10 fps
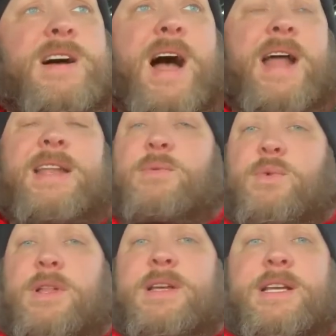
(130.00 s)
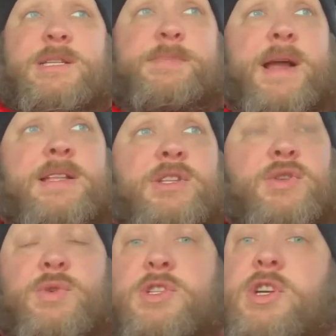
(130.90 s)
I didn't really expect to
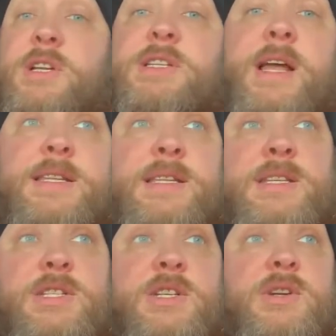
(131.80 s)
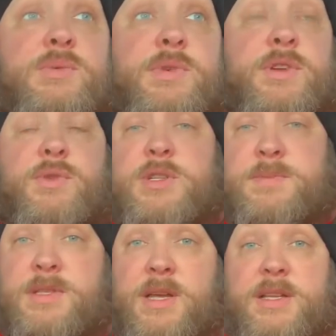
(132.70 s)
do as good as I did this year with the
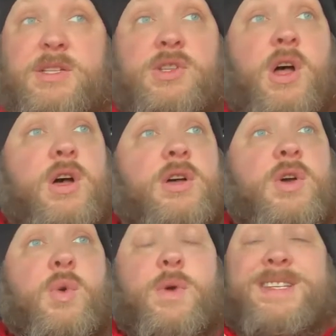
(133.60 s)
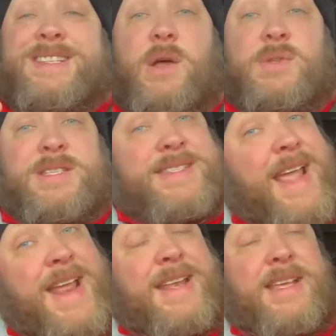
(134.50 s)
Christmas light install, which is
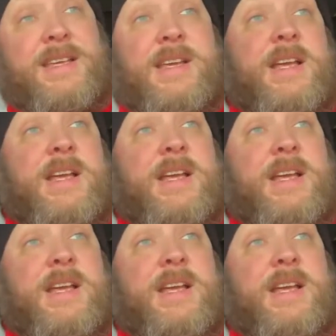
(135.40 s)
outstanding.